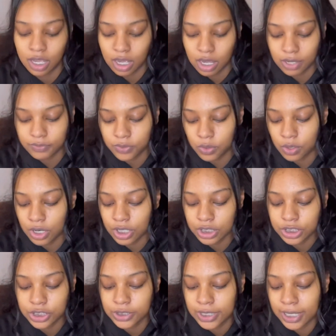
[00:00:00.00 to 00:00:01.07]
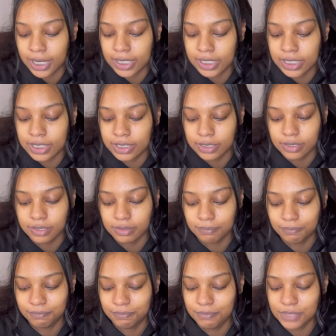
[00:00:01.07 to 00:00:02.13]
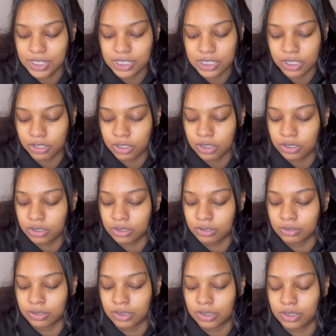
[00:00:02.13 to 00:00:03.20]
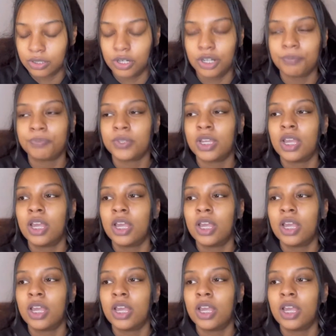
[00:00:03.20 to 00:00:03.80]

Of course, you can't eat cereal, or